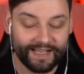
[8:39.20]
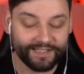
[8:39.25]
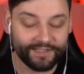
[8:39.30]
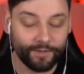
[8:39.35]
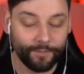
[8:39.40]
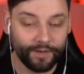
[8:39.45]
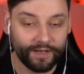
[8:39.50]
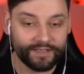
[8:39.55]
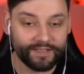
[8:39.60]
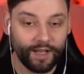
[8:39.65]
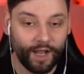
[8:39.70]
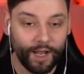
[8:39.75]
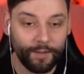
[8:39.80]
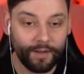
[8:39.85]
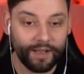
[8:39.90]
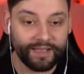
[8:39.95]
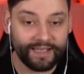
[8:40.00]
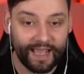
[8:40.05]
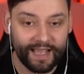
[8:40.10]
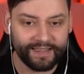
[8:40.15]
So by the time
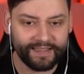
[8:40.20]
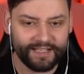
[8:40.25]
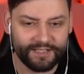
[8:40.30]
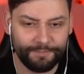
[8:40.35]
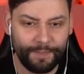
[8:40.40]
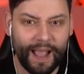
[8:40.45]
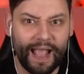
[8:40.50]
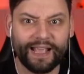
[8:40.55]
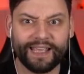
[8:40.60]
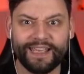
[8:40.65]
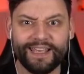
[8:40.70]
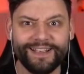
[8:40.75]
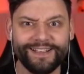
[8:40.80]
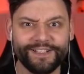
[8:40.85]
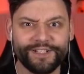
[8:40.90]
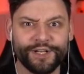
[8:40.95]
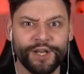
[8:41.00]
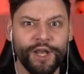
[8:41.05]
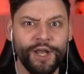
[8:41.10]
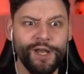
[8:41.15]
I get this
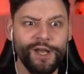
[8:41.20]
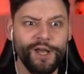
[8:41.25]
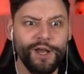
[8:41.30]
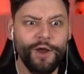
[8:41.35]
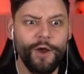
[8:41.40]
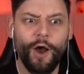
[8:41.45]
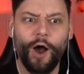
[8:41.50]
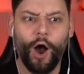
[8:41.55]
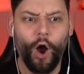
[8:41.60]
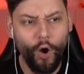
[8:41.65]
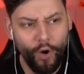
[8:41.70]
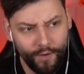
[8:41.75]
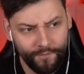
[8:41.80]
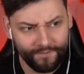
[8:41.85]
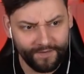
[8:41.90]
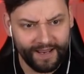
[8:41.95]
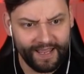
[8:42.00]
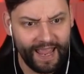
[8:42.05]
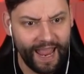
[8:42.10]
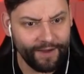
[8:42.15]
package,
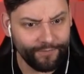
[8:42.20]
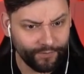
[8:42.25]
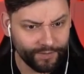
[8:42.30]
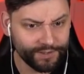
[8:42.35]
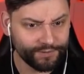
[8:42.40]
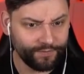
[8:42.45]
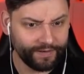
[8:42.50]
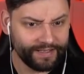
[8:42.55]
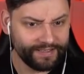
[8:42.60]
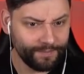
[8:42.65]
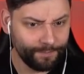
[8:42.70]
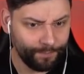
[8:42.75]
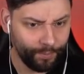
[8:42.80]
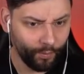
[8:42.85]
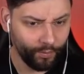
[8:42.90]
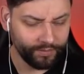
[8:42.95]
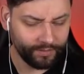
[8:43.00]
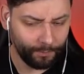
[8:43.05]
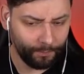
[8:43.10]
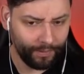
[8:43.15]
hopefully everyone's ready to
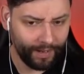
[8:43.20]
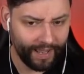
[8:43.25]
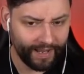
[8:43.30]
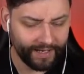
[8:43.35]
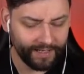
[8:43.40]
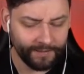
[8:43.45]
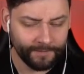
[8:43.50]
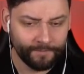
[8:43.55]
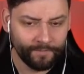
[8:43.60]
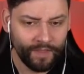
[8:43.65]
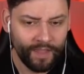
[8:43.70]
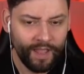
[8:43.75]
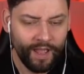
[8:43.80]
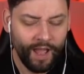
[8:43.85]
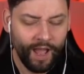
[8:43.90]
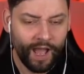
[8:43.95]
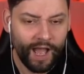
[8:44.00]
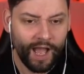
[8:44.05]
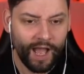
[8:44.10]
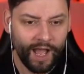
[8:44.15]
board the plane.
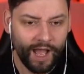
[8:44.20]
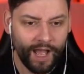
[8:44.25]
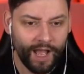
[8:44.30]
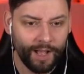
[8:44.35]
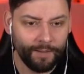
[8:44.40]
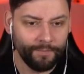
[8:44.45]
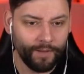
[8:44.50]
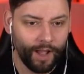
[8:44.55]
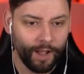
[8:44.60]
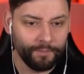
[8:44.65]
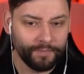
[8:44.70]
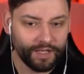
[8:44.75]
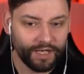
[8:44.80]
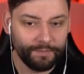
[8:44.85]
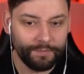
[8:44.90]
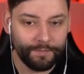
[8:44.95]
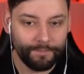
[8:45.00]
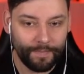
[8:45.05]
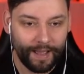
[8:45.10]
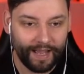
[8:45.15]
Um, I'm going to
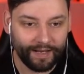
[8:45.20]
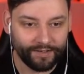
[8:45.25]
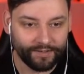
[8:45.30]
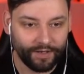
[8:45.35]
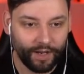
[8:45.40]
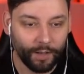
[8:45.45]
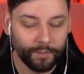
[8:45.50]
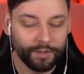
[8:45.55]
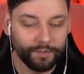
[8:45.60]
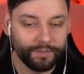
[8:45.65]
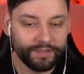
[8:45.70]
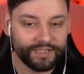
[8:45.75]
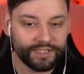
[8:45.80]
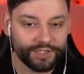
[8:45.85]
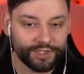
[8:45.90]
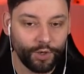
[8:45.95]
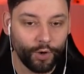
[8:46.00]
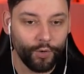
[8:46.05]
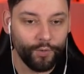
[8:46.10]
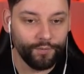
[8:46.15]
be mad. I'm going to be
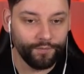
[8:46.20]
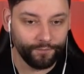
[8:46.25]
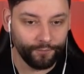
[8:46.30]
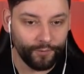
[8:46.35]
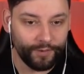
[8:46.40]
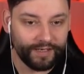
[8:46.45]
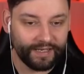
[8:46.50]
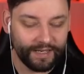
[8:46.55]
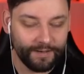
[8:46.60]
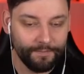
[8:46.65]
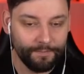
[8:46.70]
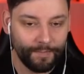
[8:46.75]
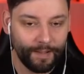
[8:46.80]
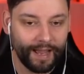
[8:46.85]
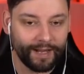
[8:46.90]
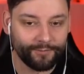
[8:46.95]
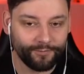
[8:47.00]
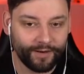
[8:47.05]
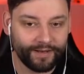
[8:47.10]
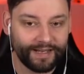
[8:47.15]
so freaking
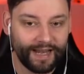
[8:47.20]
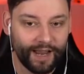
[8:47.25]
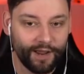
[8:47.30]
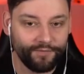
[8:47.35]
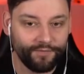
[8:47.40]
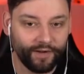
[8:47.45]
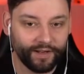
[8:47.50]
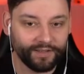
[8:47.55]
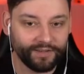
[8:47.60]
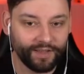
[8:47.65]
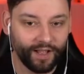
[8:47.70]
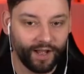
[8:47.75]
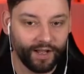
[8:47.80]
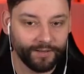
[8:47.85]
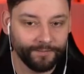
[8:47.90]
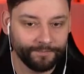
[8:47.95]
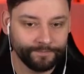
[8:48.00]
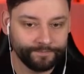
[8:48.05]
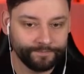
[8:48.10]
mad right now if I die.